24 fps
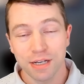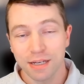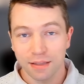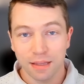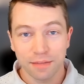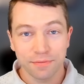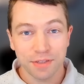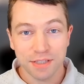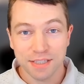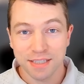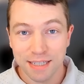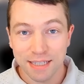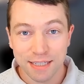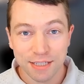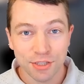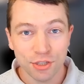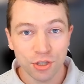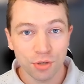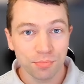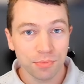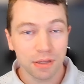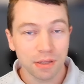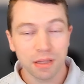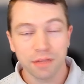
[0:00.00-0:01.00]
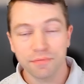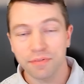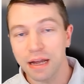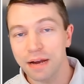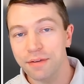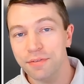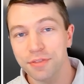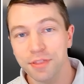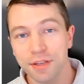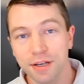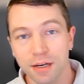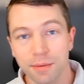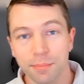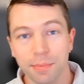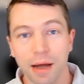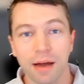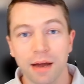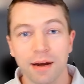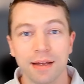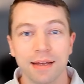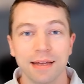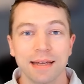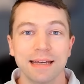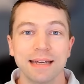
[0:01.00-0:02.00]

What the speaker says: They love the system. They love everything about it.